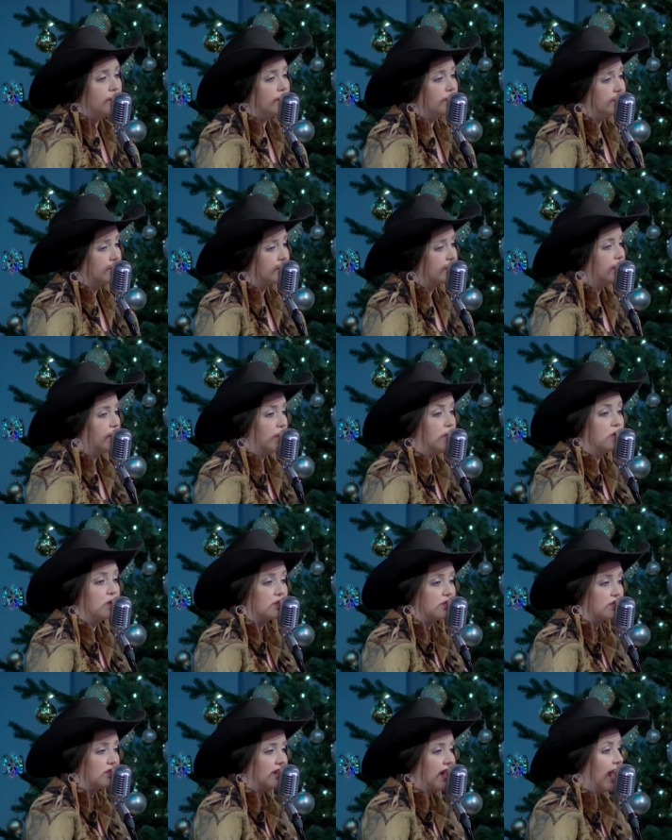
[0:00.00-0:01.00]

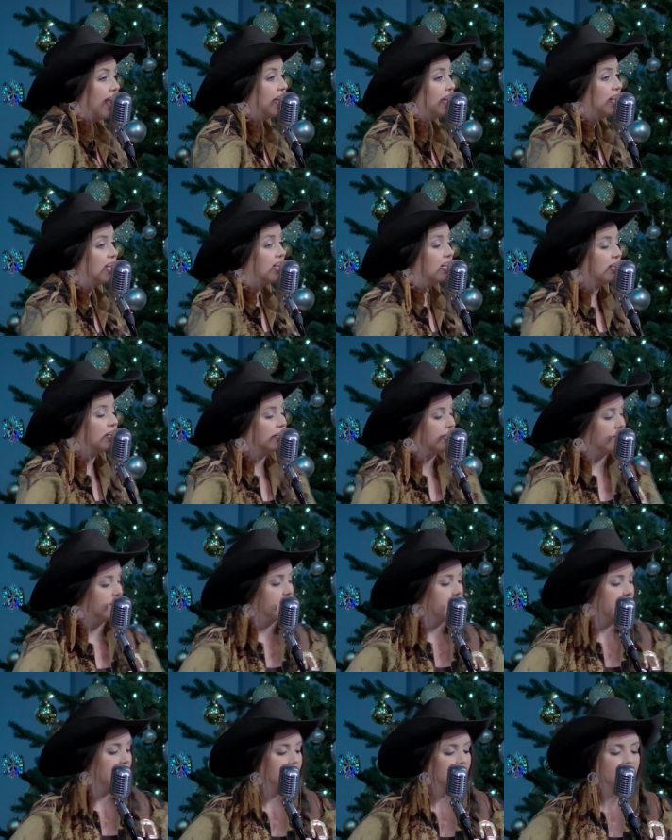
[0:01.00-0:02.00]
to say.
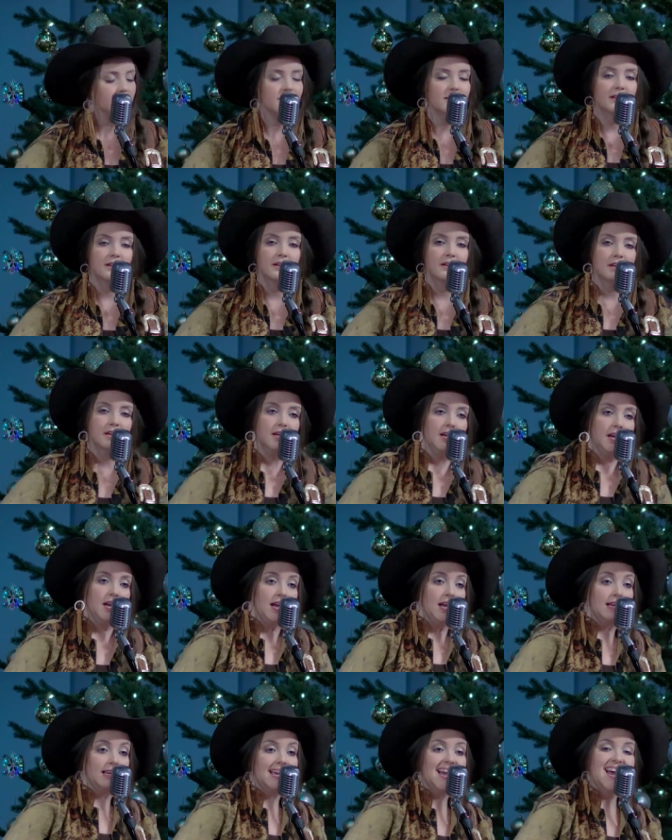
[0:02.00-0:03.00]

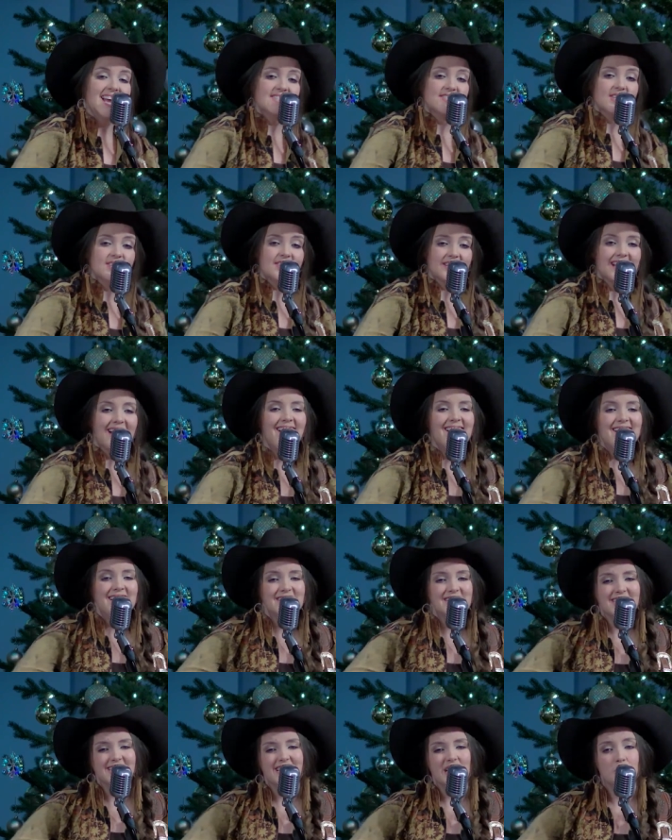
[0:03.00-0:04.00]
Guess it's
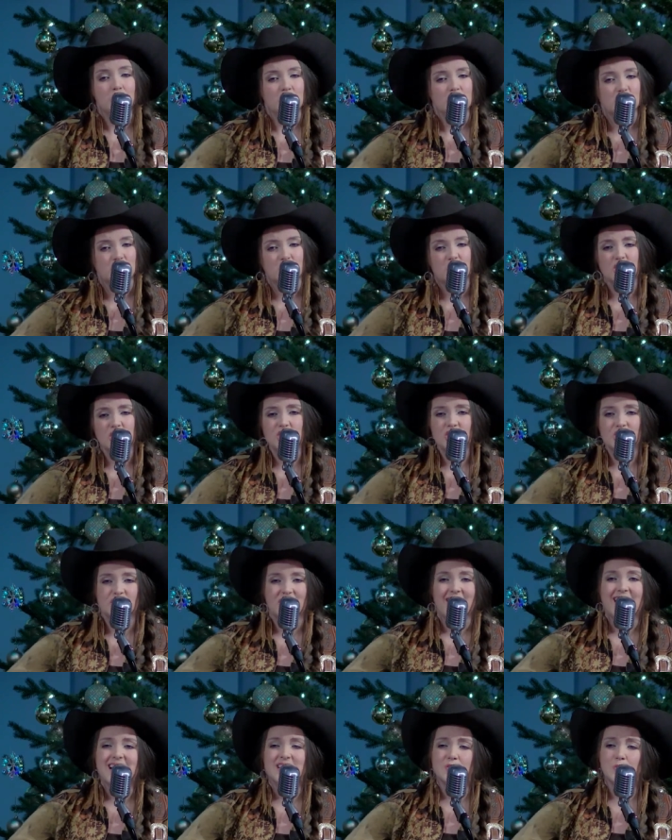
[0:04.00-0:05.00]
cause he was
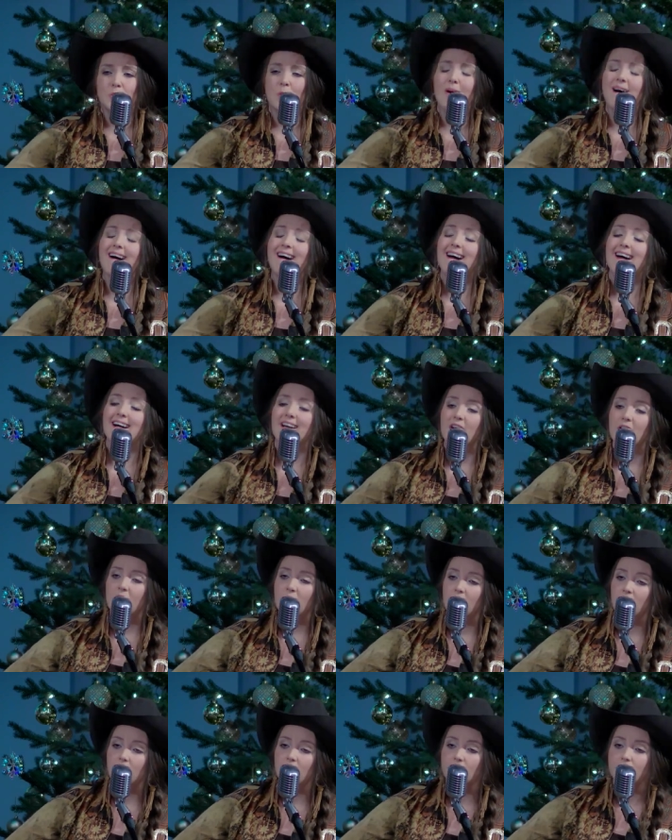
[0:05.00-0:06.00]
just as
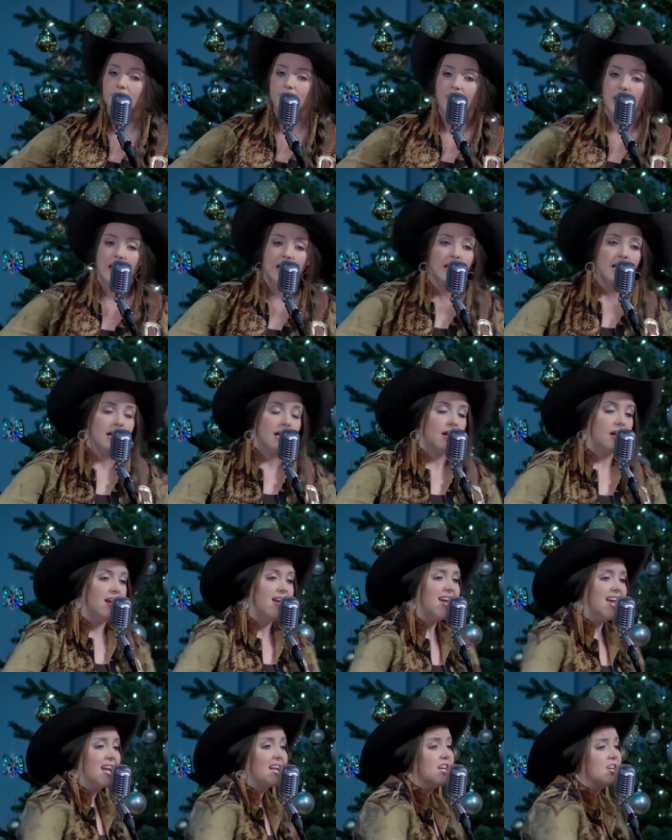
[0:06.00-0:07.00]
wild
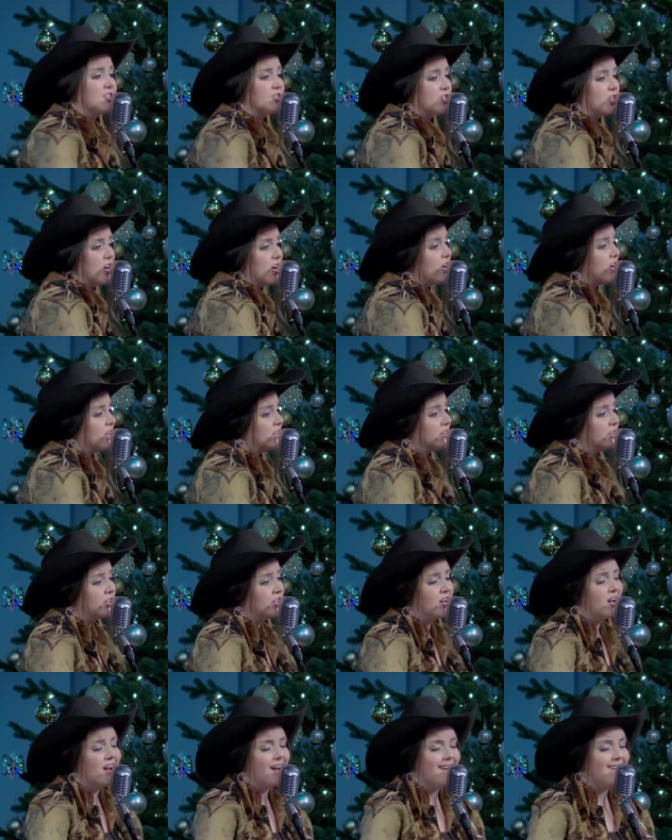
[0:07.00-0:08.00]
in his
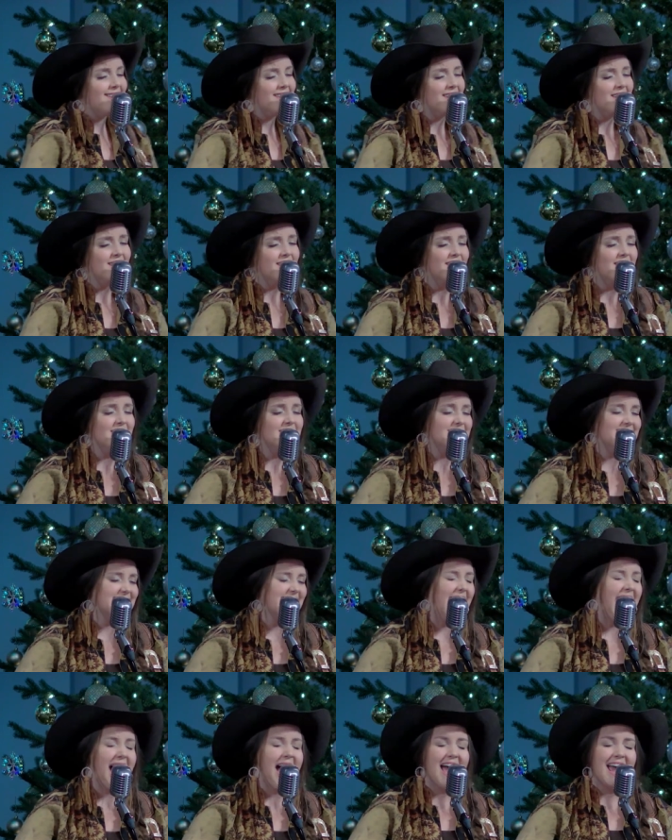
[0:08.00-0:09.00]
younger
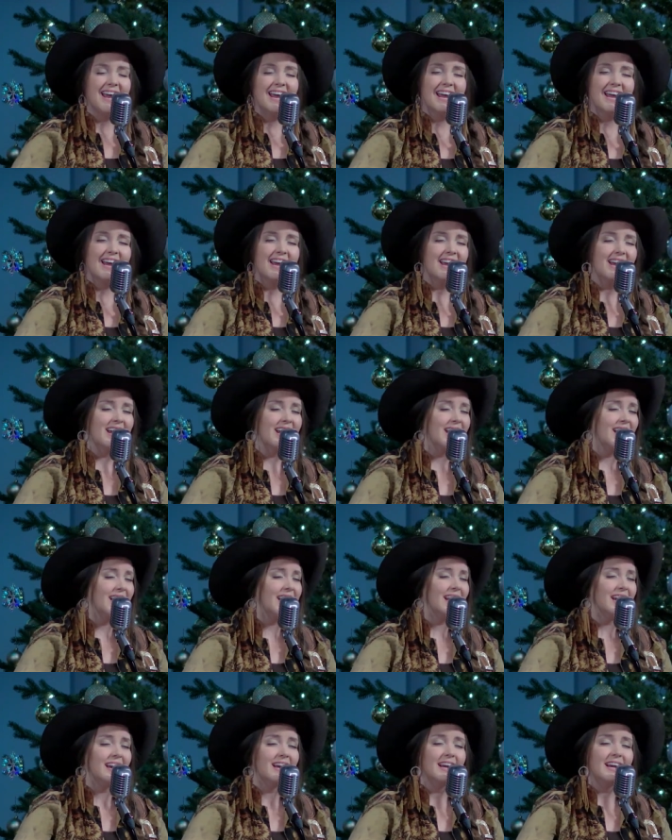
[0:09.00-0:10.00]

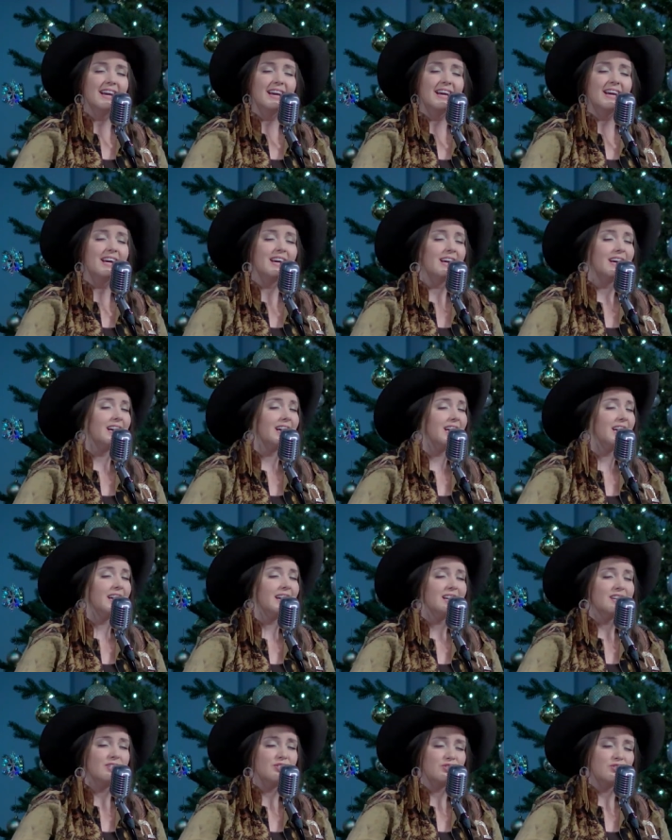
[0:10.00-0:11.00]

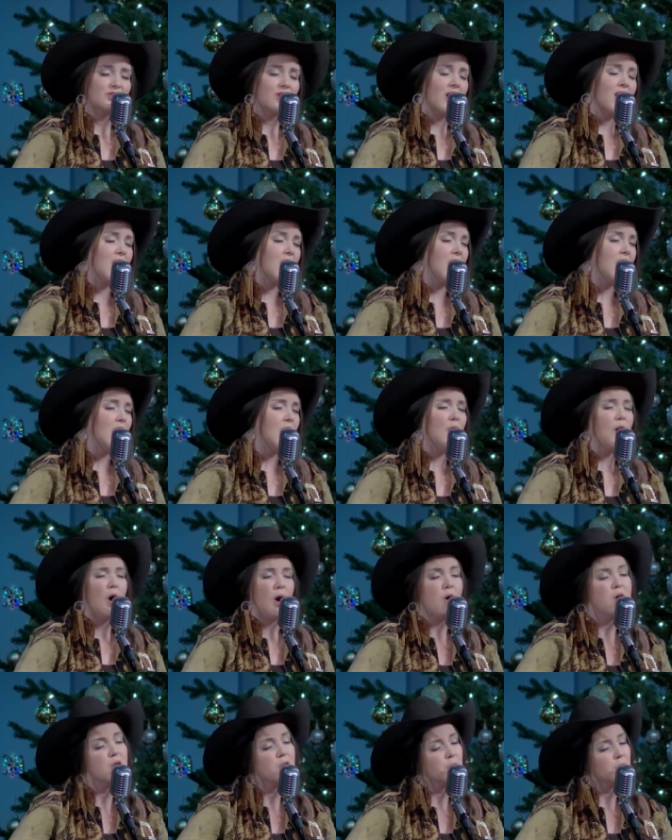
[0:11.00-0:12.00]
days.
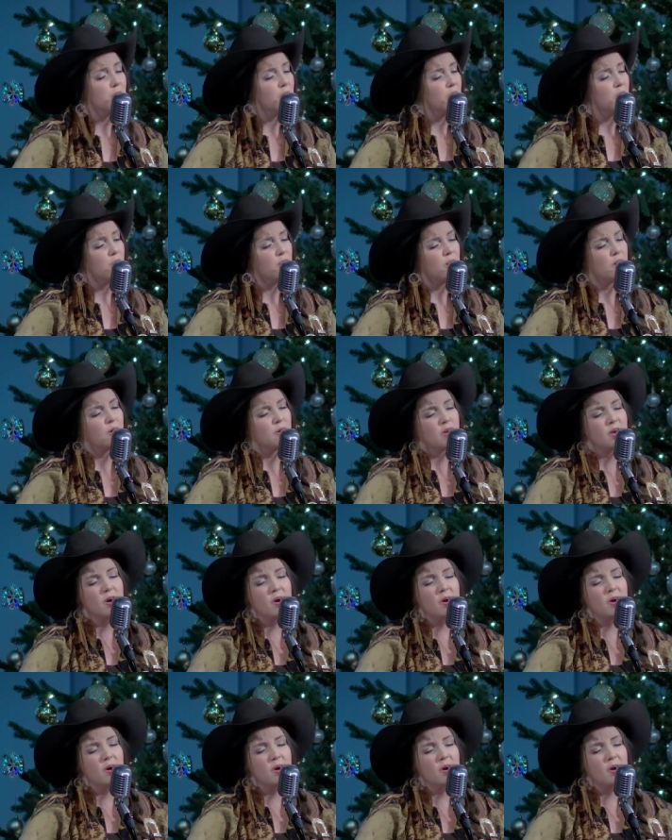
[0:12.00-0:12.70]
So blow oh,